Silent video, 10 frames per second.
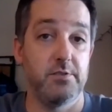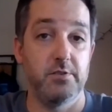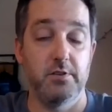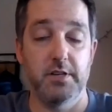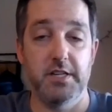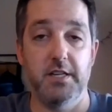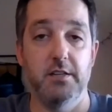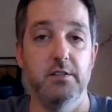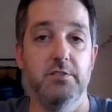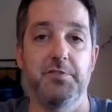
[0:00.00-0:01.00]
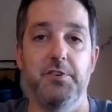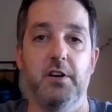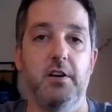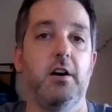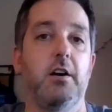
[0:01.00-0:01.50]
or getting a loan for
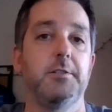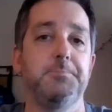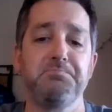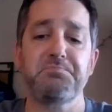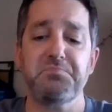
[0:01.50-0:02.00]
a car.